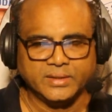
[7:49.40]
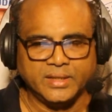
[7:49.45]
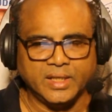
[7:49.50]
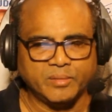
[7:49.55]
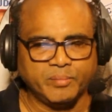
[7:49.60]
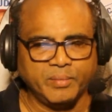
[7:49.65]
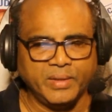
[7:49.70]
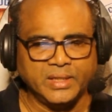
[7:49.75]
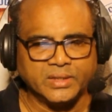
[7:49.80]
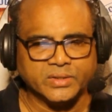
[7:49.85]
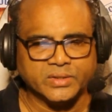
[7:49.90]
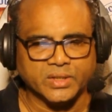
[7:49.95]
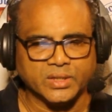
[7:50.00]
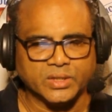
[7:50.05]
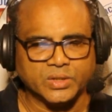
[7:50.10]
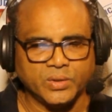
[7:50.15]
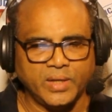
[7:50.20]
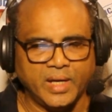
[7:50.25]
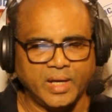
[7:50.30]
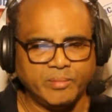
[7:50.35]
That means
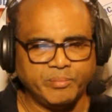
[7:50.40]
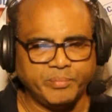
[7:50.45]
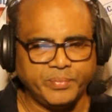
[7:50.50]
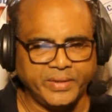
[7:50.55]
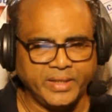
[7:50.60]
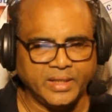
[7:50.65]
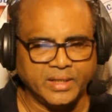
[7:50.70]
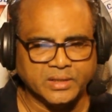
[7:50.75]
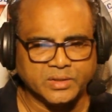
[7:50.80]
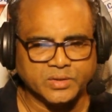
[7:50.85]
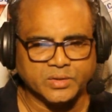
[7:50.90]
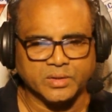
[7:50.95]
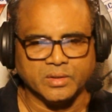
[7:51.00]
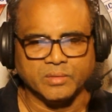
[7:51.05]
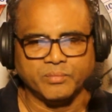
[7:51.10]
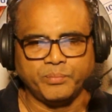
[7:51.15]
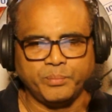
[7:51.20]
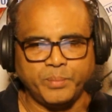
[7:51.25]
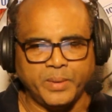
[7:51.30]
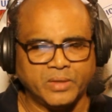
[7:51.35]
uh, 2 amperes
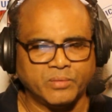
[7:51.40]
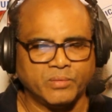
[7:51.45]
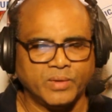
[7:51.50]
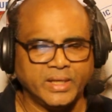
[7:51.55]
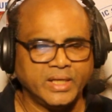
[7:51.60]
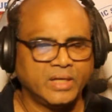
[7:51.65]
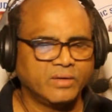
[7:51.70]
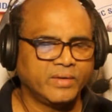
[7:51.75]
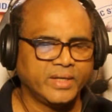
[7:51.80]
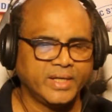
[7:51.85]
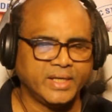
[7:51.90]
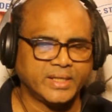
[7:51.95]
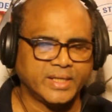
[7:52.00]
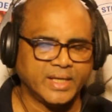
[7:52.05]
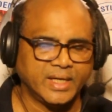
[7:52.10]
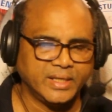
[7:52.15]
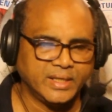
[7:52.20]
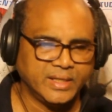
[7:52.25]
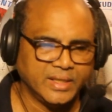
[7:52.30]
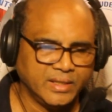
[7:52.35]
per one hour it
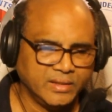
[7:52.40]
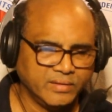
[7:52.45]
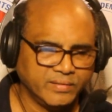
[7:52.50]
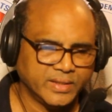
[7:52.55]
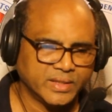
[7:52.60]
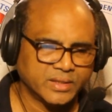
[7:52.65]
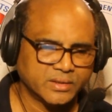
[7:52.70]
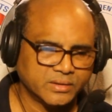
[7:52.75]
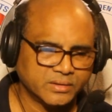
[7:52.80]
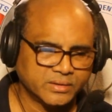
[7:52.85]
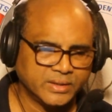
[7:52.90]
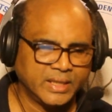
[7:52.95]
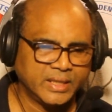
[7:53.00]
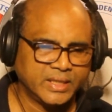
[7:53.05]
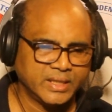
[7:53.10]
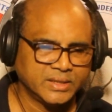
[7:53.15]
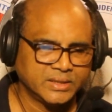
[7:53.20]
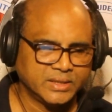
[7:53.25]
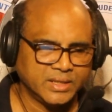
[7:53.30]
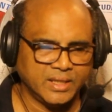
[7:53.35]
can deliver.
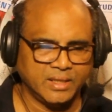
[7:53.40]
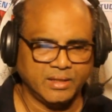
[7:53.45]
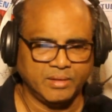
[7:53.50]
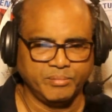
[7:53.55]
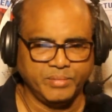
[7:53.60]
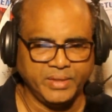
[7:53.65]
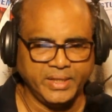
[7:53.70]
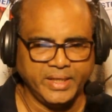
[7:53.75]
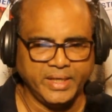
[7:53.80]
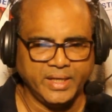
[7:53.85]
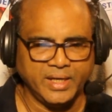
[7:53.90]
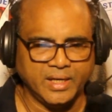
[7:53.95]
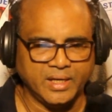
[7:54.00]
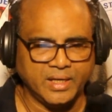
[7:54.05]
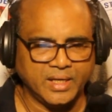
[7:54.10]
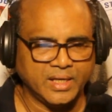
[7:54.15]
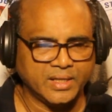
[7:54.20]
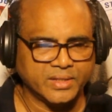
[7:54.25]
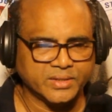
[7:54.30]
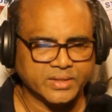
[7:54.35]
That is the meaning
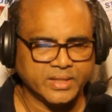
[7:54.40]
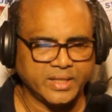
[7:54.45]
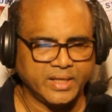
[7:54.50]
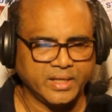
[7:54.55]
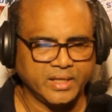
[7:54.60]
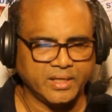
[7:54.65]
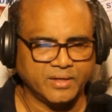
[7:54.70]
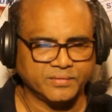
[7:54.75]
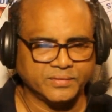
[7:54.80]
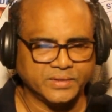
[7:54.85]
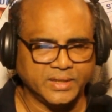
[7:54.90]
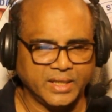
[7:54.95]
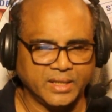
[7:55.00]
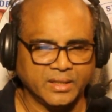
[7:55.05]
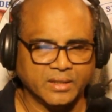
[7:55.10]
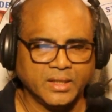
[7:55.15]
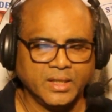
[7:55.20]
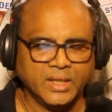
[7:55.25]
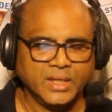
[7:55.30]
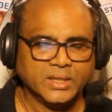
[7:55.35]
and understanding of
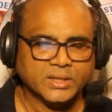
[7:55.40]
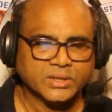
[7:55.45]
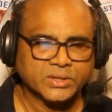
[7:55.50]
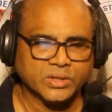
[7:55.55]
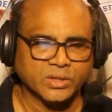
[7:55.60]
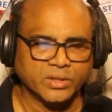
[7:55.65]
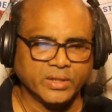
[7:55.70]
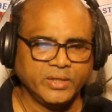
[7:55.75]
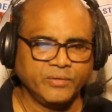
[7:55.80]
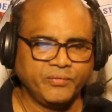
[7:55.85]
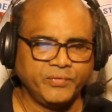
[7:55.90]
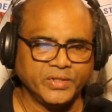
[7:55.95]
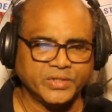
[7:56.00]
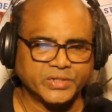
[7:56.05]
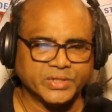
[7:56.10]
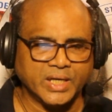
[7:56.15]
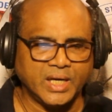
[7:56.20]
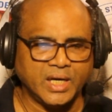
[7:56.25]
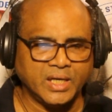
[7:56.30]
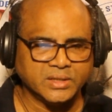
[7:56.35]
that. So if you
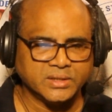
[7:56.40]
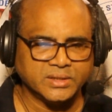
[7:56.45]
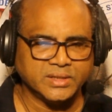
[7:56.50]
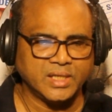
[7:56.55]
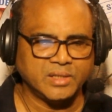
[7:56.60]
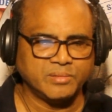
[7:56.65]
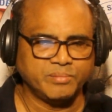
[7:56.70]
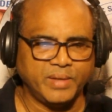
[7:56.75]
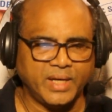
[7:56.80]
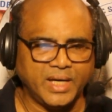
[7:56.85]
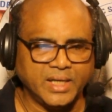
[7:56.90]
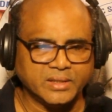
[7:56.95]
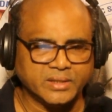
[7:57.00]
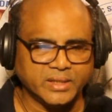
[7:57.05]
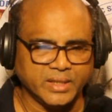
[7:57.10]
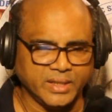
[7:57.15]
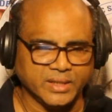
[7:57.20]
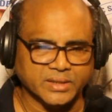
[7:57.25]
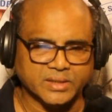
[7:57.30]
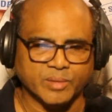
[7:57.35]
charge that
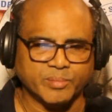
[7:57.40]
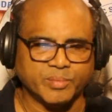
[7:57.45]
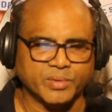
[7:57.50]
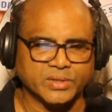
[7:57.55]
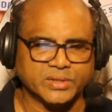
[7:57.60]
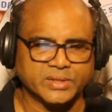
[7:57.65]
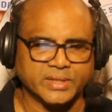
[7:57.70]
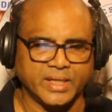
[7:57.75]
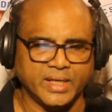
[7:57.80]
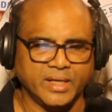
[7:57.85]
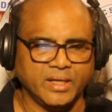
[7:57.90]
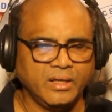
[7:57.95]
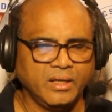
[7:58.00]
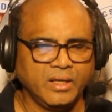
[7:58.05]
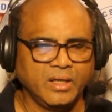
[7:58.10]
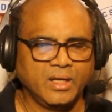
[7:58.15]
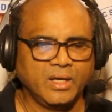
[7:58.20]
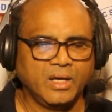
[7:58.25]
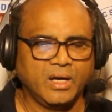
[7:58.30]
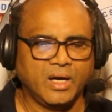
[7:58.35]
battery, suppose
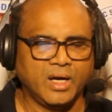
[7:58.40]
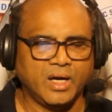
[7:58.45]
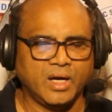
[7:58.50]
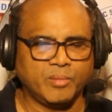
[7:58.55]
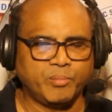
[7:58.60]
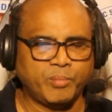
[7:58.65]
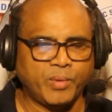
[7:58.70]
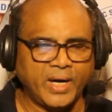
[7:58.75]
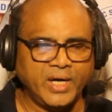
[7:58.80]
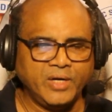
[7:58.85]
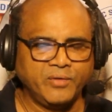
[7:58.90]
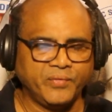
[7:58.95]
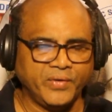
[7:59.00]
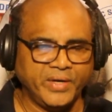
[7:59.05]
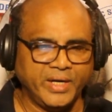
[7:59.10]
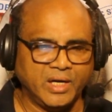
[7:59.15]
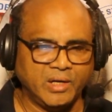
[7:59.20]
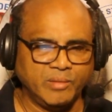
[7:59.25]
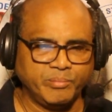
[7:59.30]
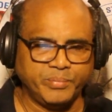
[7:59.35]
say uh,
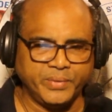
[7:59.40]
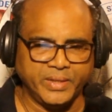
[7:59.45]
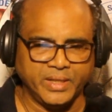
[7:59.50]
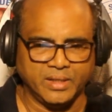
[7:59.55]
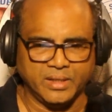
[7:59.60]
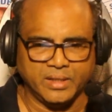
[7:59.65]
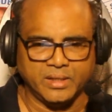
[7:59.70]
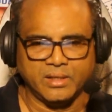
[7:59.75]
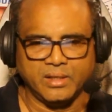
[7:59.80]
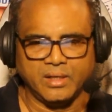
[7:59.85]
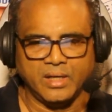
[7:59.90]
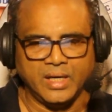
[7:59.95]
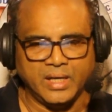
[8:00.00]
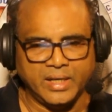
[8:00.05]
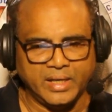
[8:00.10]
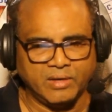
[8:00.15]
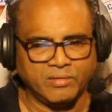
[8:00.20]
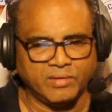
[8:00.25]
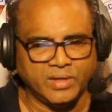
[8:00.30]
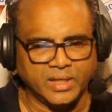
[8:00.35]
0.5 ampere
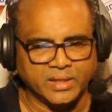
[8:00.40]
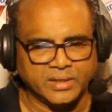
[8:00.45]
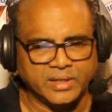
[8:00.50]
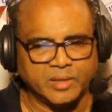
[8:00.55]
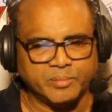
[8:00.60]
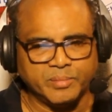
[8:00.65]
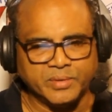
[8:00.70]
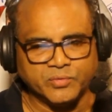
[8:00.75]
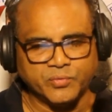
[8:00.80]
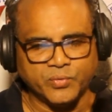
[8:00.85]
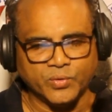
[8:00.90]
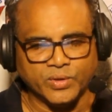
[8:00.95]
an hour that means